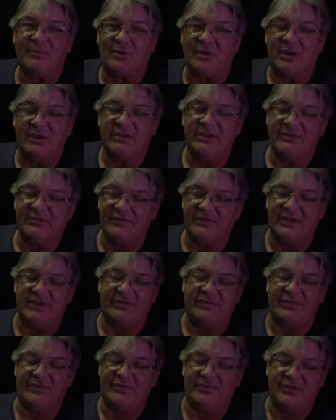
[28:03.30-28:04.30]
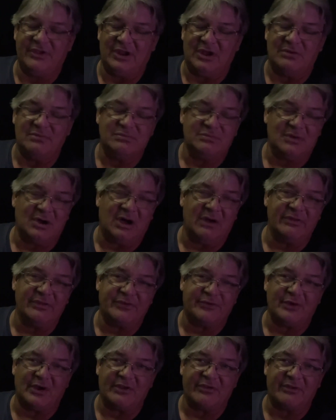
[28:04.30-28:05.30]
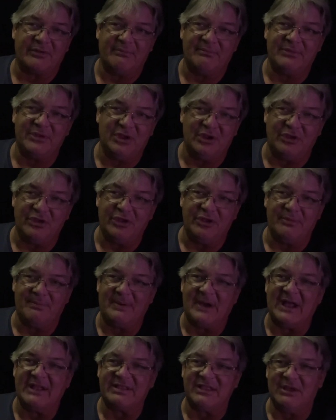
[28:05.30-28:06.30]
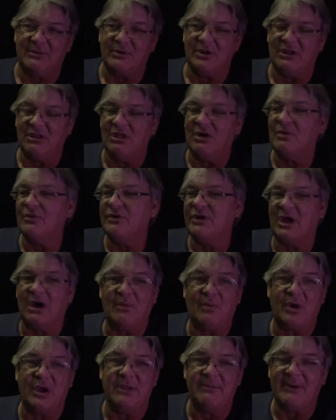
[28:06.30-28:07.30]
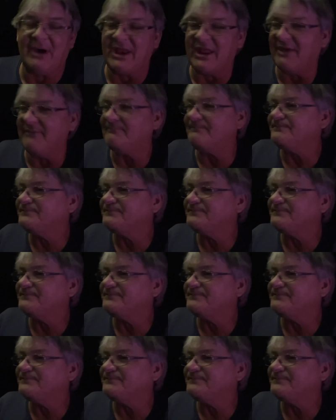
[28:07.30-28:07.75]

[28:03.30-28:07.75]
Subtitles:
for it. It's all the trucks can you park there with a load, not worry about it.